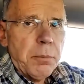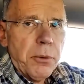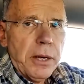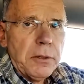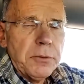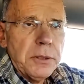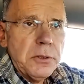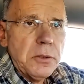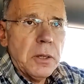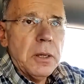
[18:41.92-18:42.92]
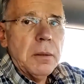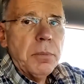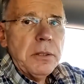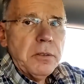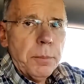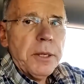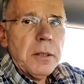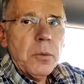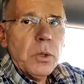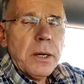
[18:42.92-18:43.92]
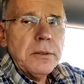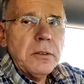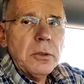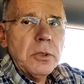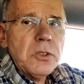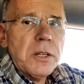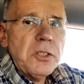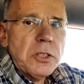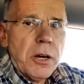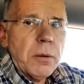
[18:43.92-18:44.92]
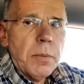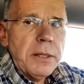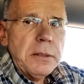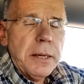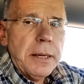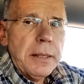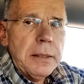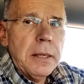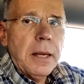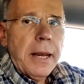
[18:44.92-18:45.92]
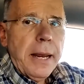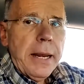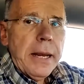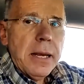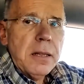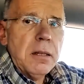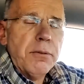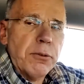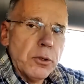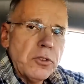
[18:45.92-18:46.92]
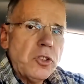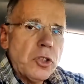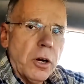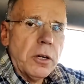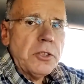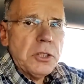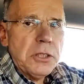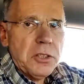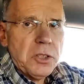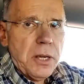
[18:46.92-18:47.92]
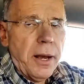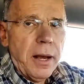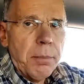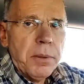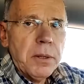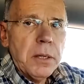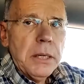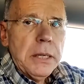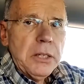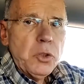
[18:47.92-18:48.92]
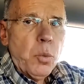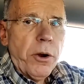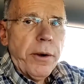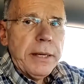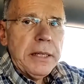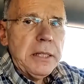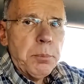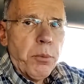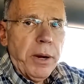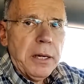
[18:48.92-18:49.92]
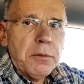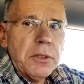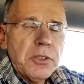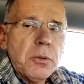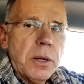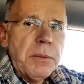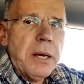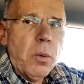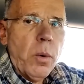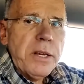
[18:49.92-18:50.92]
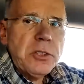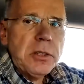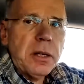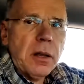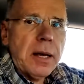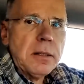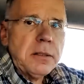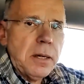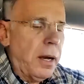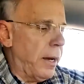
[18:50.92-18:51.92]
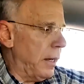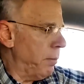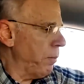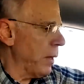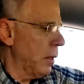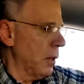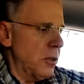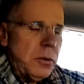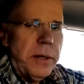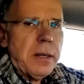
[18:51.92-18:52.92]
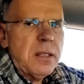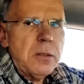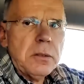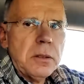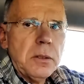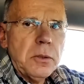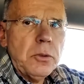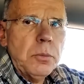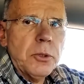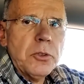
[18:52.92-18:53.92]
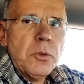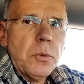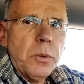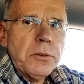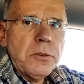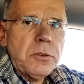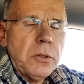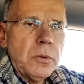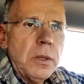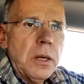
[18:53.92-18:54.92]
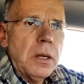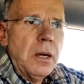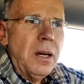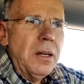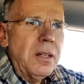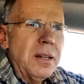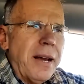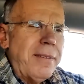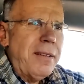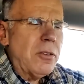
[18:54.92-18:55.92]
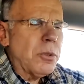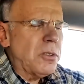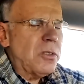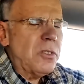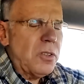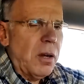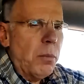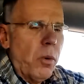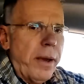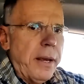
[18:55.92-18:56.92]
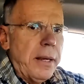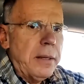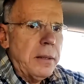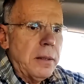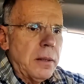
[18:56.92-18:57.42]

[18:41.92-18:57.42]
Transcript: and have breakfast, but typically what I do is I start my day and the first charging stop is where I eat breakfast, so I'm not wasting a lot of time. So I kind of kill two birds with one stone. I think there is a Subway